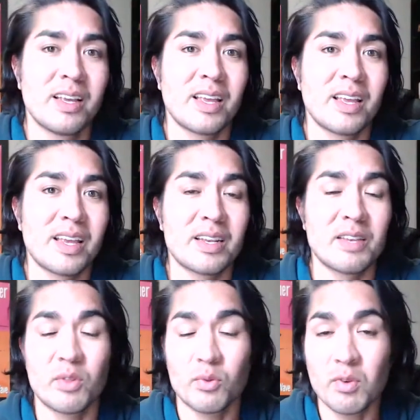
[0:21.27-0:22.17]
and
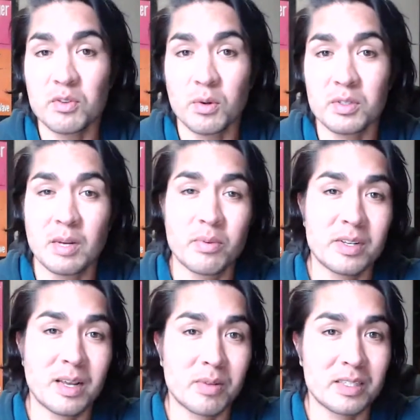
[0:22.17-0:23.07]
even thrift stores. And I'm
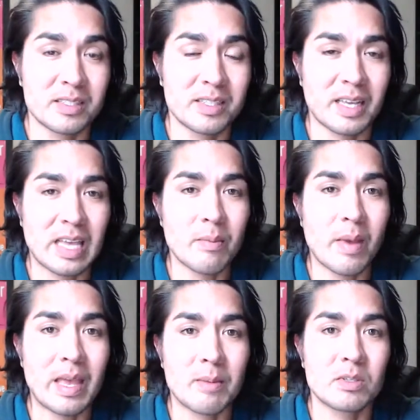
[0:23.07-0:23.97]
putting on places like
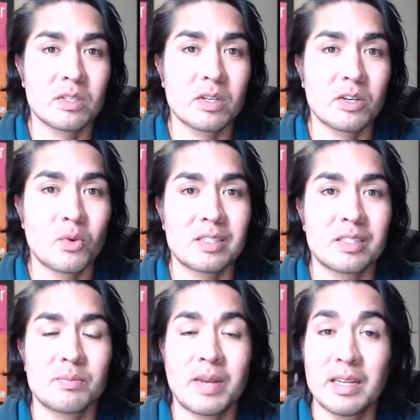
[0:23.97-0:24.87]
eBay, Amazon,
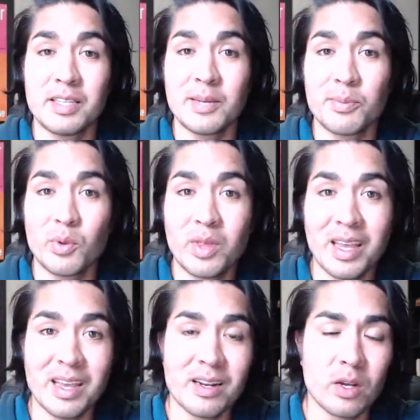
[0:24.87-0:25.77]
Craigslist, my antique booth,
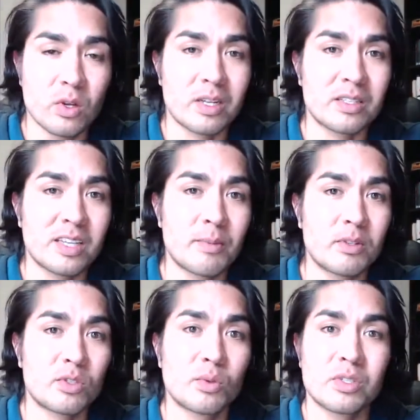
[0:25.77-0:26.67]
and other
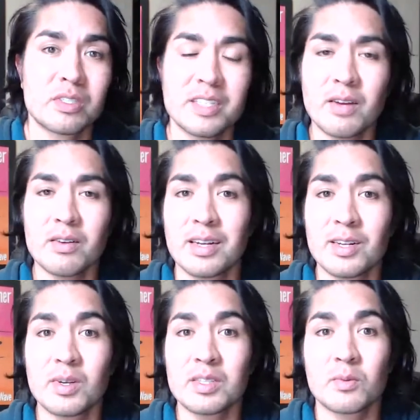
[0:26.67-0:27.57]
consignment stores in town.
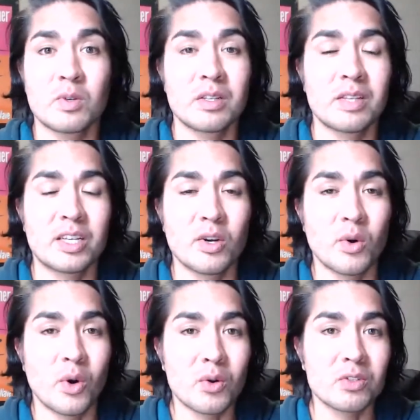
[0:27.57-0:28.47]
Anyways, I'm one of the
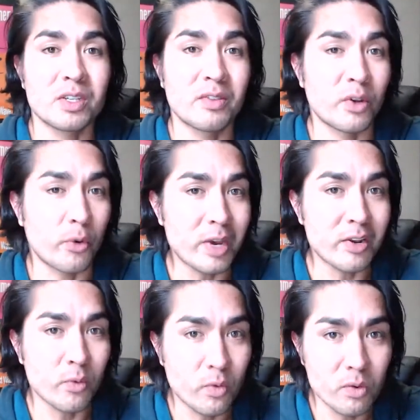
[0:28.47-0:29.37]
co-owners of the
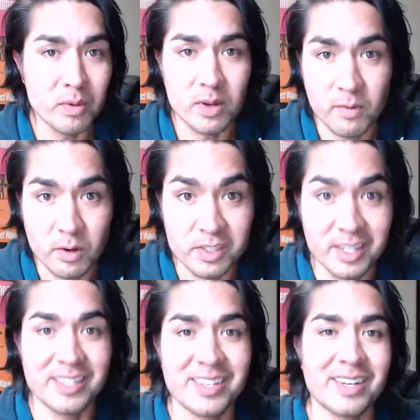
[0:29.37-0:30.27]

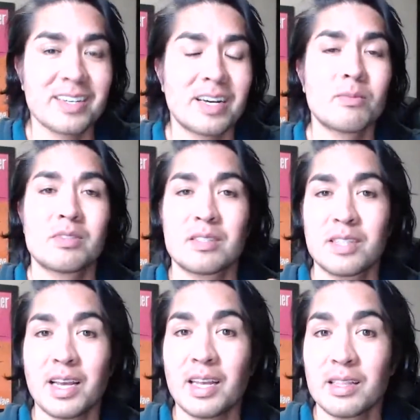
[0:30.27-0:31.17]
greenroomuniversity.com. It's the
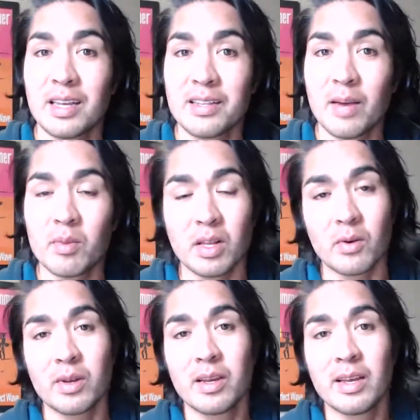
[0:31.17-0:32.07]
second link down below.